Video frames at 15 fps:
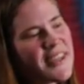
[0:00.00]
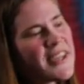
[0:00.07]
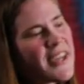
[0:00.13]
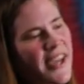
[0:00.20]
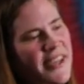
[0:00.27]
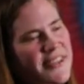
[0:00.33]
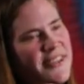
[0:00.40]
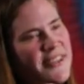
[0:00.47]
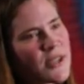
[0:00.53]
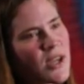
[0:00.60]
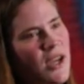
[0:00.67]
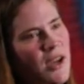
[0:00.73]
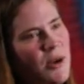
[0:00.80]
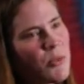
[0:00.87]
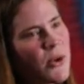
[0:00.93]
Yes.
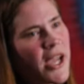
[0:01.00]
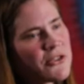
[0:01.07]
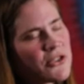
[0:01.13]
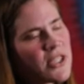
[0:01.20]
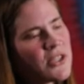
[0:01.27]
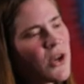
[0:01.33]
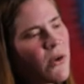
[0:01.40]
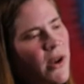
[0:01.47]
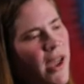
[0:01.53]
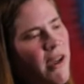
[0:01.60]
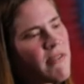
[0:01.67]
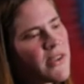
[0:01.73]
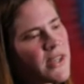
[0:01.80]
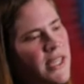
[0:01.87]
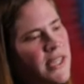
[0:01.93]
We actually don't
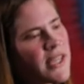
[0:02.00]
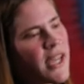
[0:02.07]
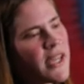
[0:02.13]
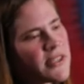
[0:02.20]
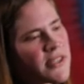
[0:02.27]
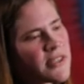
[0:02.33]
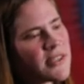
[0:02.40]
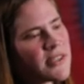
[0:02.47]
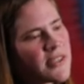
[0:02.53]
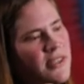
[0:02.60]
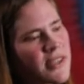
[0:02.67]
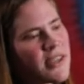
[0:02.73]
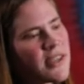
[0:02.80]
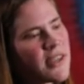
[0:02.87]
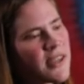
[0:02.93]
have any dates
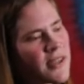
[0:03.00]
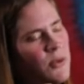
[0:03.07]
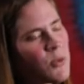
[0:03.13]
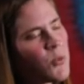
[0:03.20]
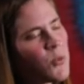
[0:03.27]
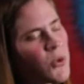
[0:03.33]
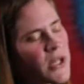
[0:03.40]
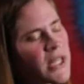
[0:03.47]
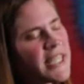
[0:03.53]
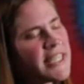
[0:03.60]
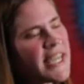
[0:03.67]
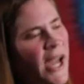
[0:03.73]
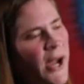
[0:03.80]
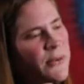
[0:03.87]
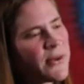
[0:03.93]
really
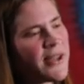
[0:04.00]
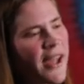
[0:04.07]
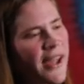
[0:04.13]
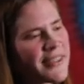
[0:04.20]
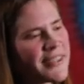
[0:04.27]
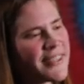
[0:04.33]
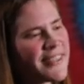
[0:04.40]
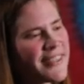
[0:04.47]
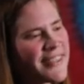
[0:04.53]
down yet.